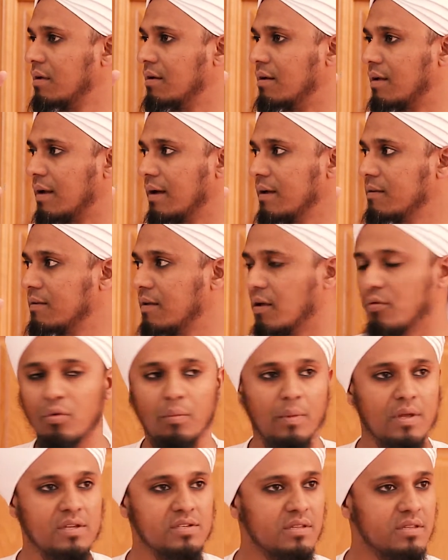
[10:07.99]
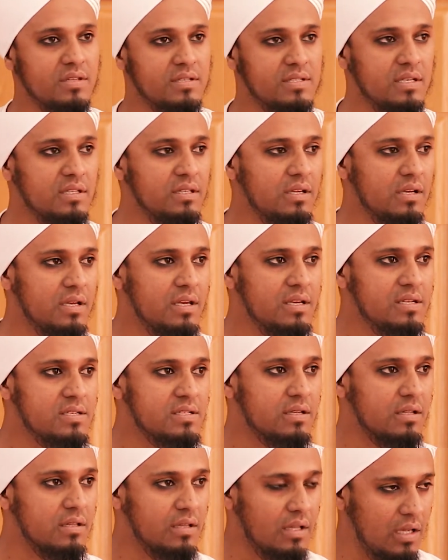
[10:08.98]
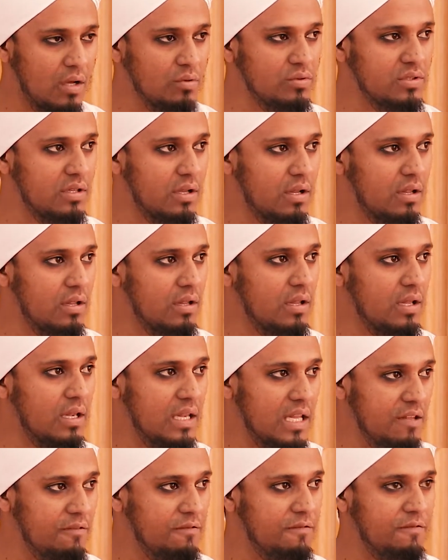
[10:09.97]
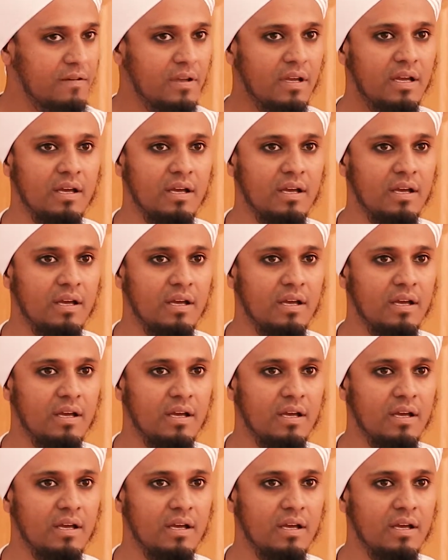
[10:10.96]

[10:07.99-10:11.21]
all right? And we mentioned the sidr is the lot leaf.